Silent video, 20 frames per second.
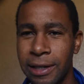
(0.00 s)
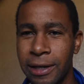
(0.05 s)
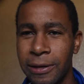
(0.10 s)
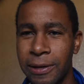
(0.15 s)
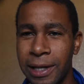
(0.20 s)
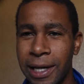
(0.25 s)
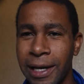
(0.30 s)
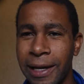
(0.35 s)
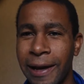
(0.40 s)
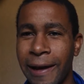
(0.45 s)

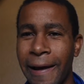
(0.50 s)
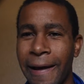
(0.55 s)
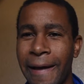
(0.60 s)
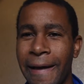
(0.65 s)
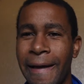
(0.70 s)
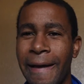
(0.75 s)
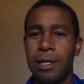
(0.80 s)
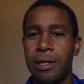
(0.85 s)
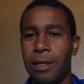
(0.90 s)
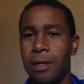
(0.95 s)
Okay?
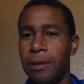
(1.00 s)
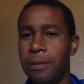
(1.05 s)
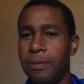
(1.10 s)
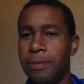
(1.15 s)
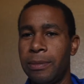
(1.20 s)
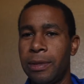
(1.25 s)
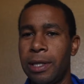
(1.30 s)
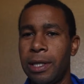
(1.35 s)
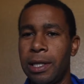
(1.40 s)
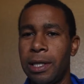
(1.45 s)
Oh,
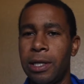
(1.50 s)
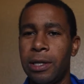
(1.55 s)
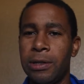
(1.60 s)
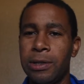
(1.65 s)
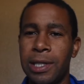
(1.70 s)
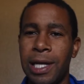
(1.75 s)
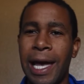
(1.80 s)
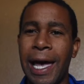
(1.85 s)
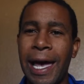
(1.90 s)
here goes an